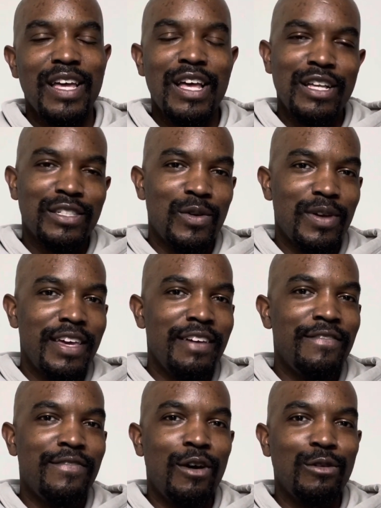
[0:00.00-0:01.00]
So,
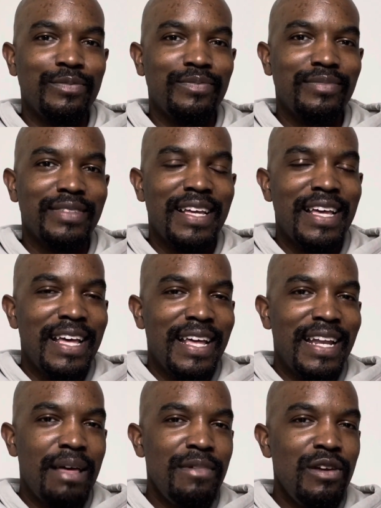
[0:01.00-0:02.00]
kinfolk,
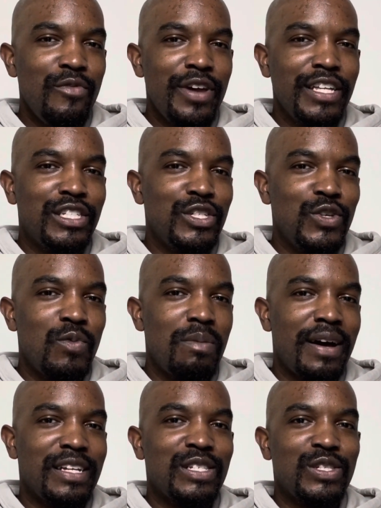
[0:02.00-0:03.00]
let me read to you what
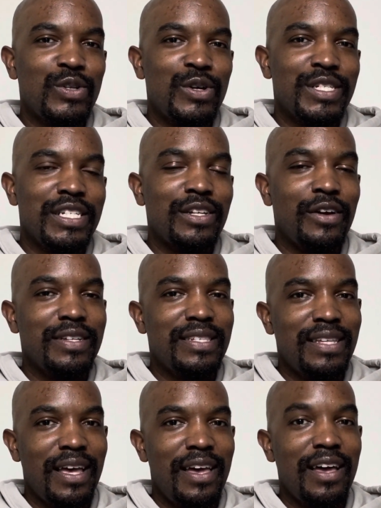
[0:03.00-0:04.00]
my sources are
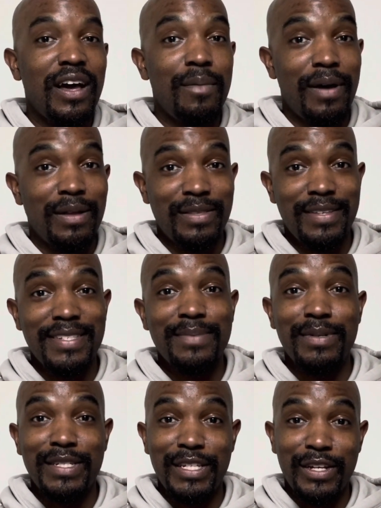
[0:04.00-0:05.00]
saying about this
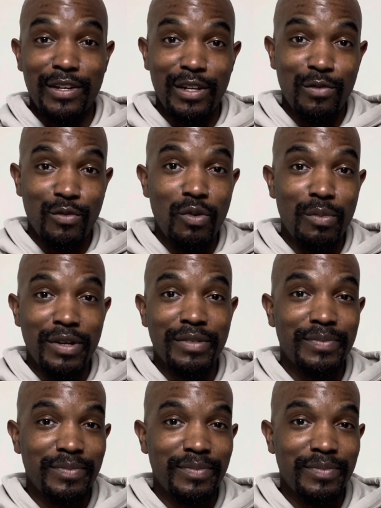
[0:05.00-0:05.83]
particular rumor.